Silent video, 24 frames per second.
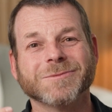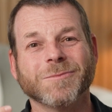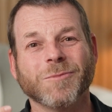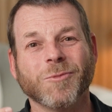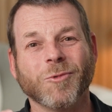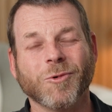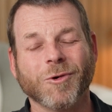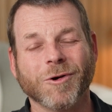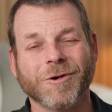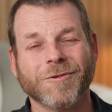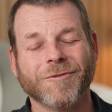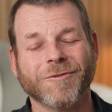
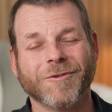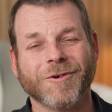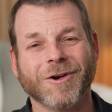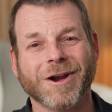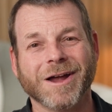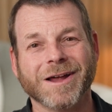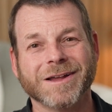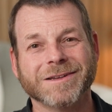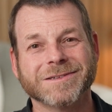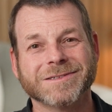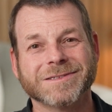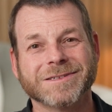more for
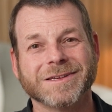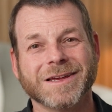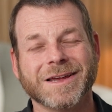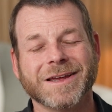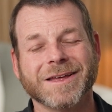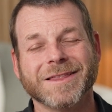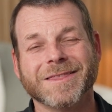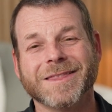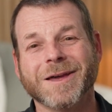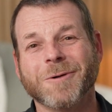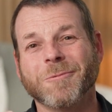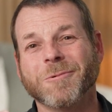us
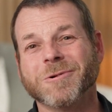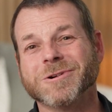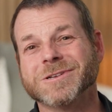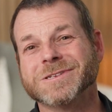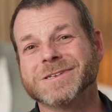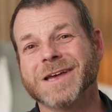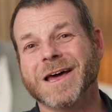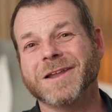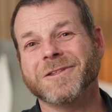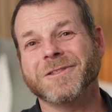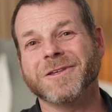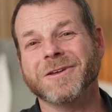than we're
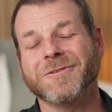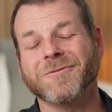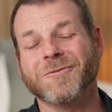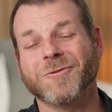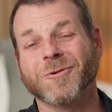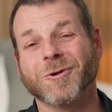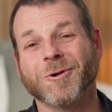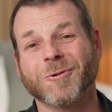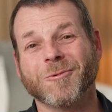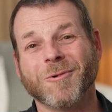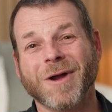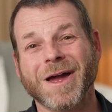settling
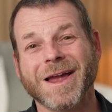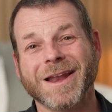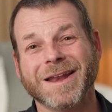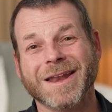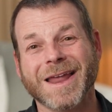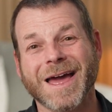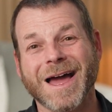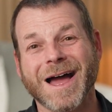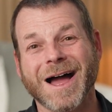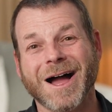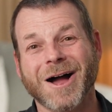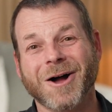for right
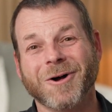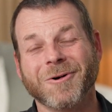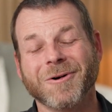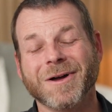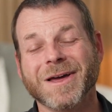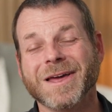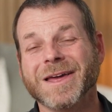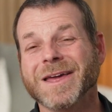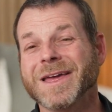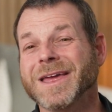now